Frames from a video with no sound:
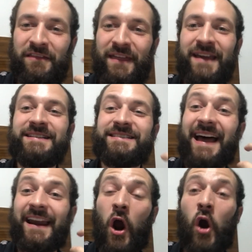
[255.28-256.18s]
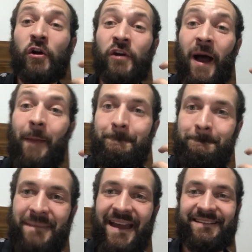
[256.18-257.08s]
things that are not
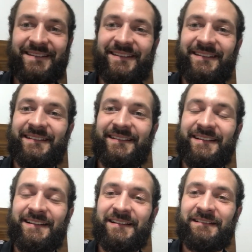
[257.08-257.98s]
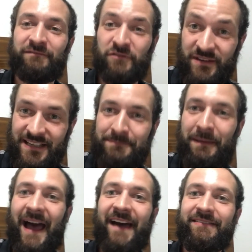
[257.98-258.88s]
meant for this
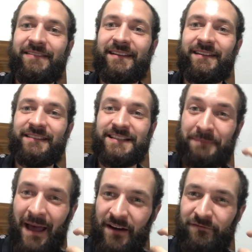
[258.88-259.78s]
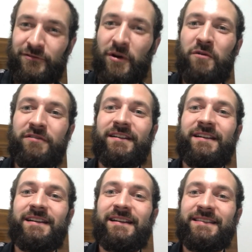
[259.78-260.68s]
path of growth,
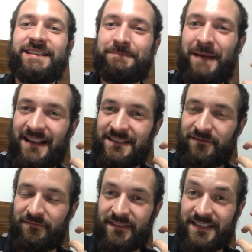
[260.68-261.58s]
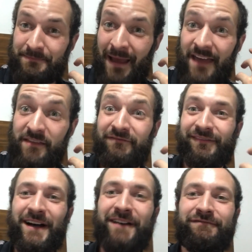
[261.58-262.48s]
this path of
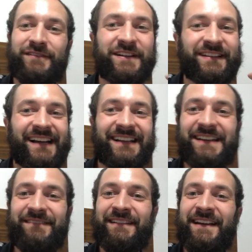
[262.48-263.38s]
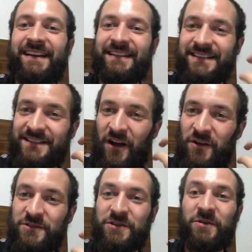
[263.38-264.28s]
love for the collective. And it's
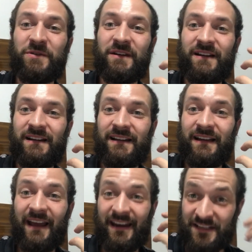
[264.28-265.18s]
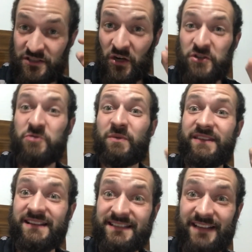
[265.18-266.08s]
also, and it starts with
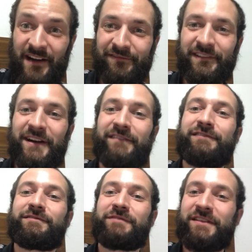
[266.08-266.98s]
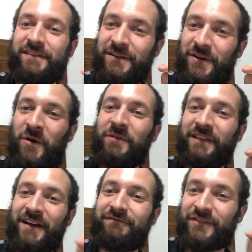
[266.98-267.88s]
self-love, with your own
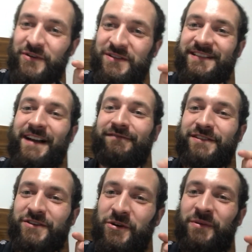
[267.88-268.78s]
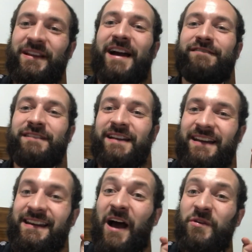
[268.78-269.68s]
love for yourself and your own life
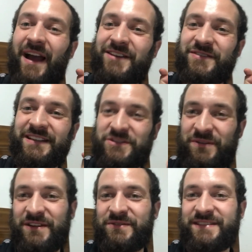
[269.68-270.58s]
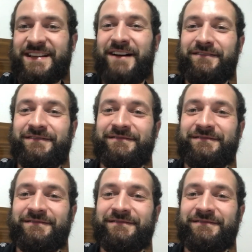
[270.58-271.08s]
and how you actually treat yourself.